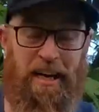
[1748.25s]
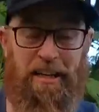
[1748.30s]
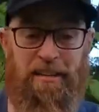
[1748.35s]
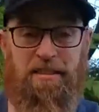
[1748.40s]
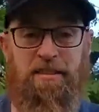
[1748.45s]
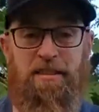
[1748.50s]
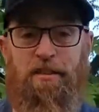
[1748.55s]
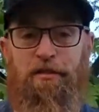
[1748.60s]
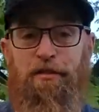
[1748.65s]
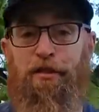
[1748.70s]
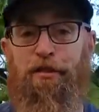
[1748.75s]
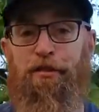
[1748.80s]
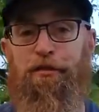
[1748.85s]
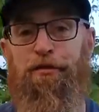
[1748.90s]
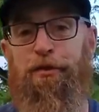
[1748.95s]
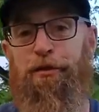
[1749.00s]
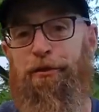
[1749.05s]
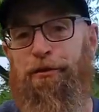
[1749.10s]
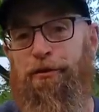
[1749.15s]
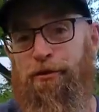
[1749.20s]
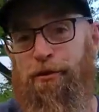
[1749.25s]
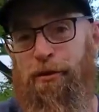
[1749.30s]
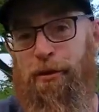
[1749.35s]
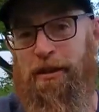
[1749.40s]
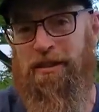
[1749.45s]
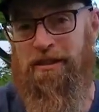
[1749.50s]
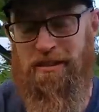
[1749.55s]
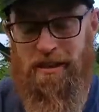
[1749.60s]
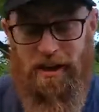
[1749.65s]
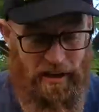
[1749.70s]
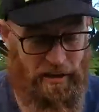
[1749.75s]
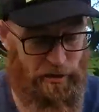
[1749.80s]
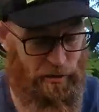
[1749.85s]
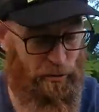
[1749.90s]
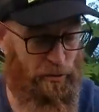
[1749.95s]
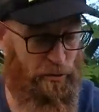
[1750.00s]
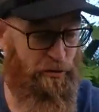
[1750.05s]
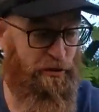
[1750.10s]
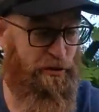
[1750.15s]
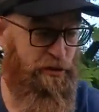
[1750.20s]
of stuff on the phone, so I decided to
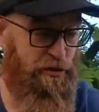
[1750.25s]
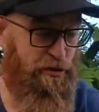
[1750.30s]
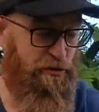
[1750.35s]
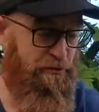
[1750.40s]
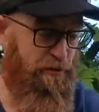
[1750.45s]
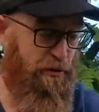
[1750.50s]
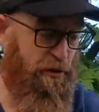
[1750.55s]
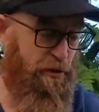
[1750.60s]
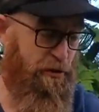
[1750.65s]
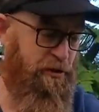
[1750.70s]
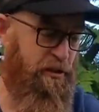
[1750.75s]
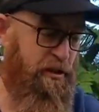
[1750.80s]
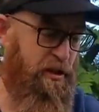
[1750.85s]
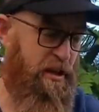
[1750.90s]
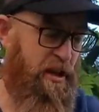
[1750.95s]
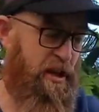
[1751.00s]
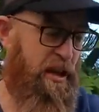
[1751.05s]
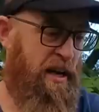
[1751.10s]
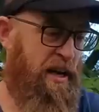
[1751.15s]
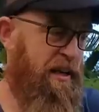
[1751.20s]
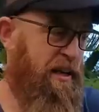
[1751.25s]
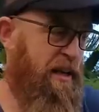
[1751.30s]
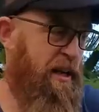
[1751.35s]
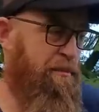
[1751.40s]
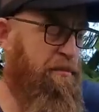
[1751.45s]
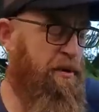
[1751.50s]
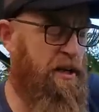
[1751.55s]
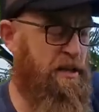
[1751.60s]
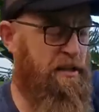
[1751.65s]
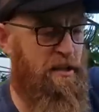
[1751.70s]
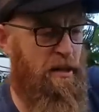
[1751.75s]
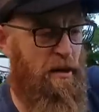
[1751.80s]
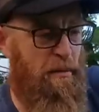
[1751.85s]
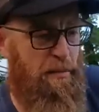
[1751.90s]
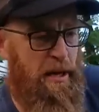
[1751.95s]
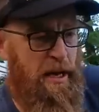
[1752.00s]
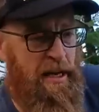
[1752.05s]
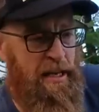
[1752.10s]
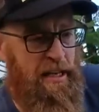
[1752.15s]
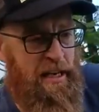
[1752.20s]
order a new phone, and I picked up
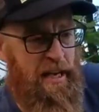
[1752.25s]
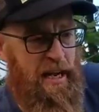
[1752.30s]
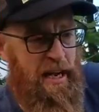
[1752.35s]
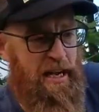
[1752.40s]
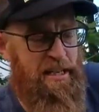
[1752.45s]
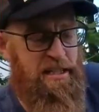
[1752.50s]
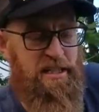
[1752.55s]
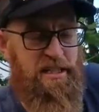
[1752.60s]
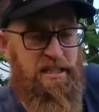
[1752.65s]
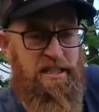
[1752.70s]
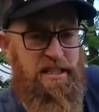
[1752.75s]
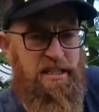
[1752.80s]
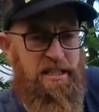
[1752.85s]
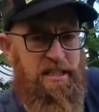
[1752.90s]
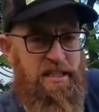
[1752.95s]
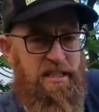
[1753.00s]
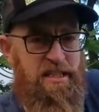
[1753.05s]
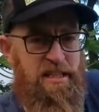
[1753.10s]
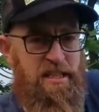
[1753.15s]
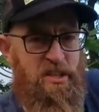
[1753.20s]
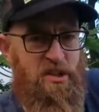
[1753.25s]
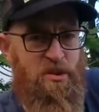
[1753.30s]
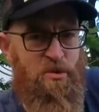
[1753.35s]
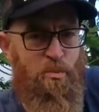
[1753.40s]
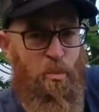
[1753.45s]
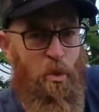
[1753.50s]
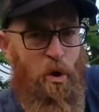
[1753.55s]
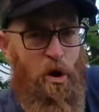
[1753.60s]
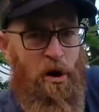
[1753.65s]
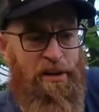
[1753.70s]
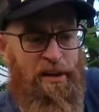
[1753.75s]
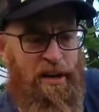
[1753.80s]
an HTC One